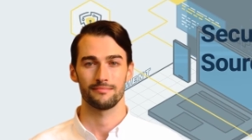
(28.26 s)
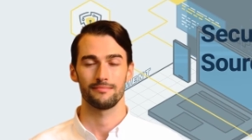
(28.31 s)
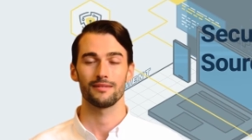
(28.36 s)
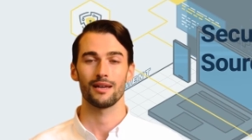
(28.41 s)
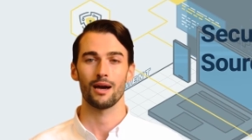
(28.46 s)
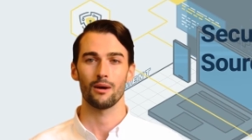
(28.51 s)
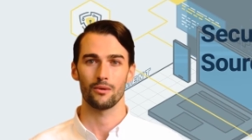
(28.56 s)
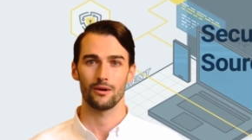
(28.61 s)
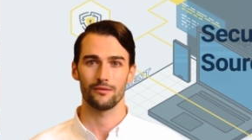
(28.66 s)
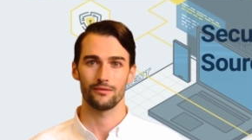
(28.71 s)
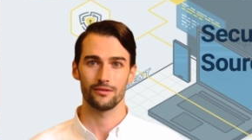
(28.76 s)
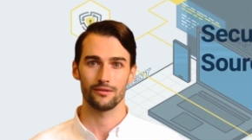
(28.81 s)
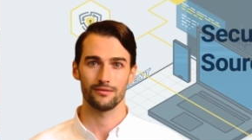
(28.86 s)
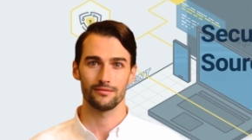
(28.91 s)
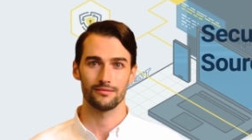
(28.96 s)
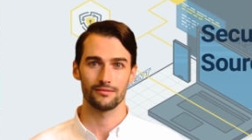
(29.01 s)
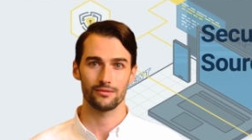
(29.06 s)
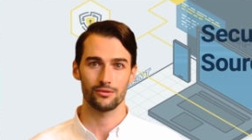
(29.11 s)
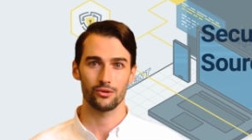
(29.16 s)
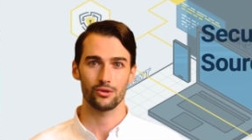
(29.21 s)
However,
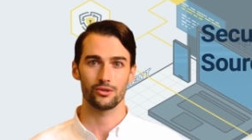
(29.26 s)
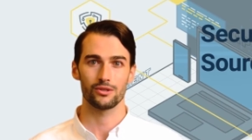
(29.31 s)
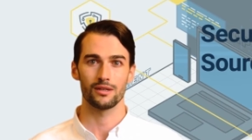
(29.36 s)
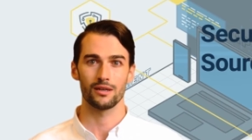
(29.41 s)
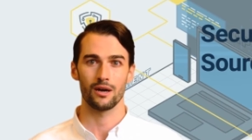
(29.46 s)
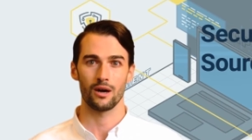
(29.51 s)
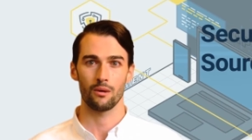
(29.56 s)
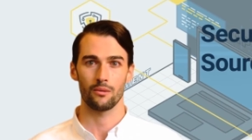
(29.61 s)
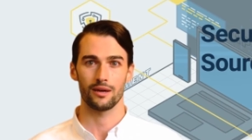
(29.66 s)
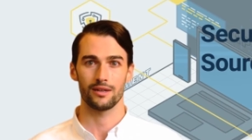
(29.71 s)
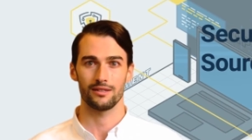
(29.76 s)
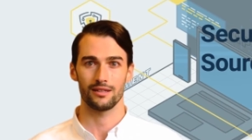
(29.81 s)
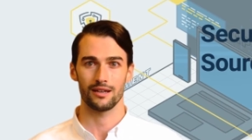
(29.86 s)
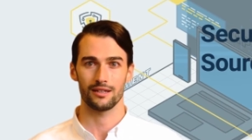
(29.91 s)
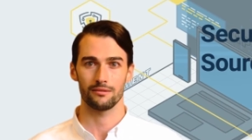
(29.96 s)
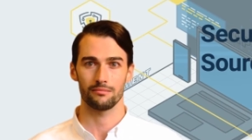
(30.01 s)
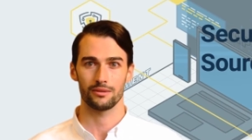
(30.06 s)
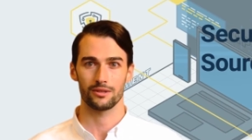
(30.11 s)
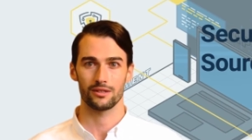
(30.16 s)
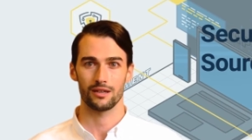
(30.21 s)
using
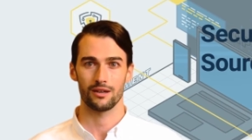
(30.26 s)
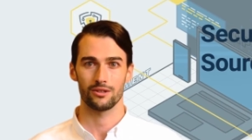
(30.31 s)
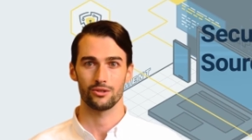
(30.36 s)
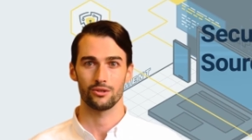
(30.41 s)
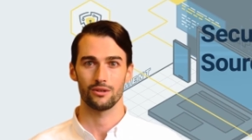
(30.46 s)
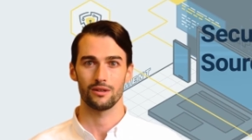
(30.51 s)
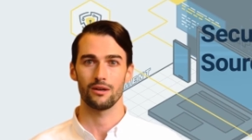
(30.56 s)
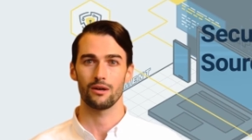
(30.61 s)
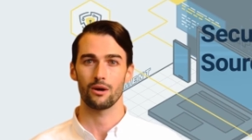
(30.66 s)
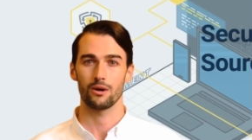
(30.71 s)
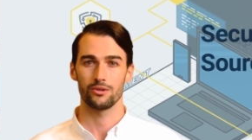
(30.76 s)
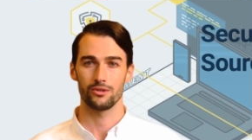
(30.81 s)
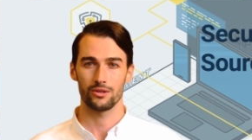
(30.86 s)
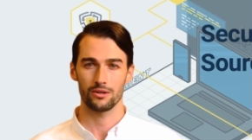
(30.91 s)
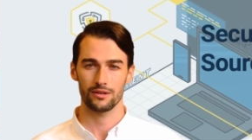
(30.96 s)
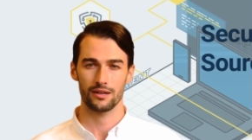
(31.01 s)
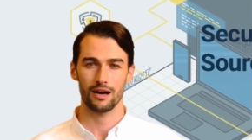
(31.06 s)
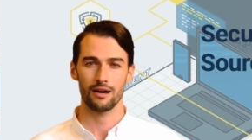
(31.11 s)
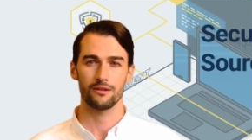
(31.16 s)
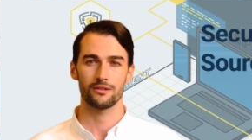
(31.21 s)
OSS potentially
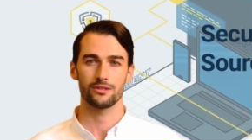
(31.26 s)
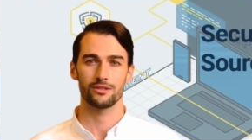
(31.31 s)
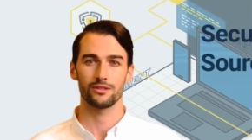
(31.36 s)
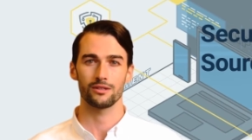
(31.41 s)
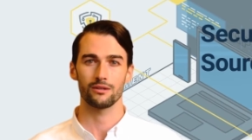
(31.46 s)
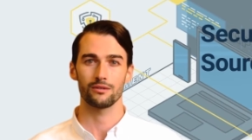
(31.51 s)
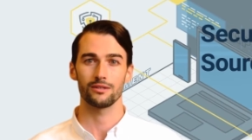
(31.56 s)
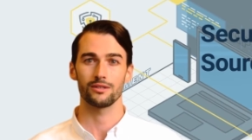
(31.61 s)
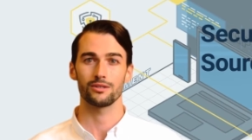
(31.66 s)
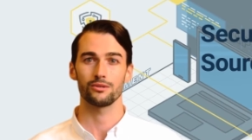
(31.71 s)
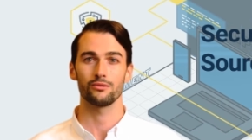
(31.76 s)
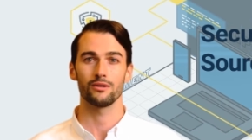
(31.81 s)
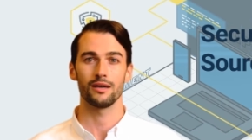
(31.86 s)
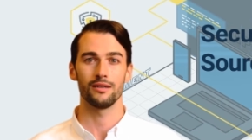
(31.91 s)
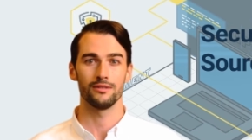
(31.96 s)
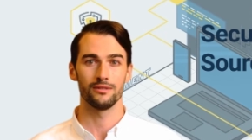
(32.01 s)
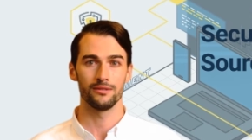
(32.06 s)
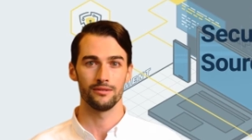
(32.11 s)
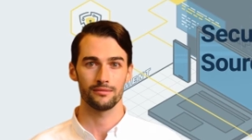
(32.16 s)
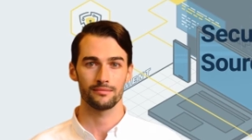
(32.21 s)
also carries serious
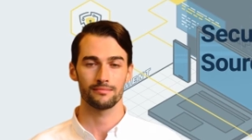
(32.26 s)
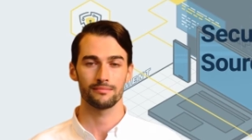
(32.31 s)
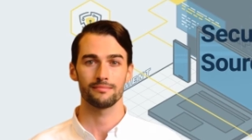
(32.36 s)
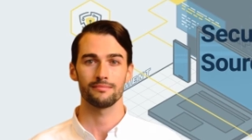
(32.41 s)
risks.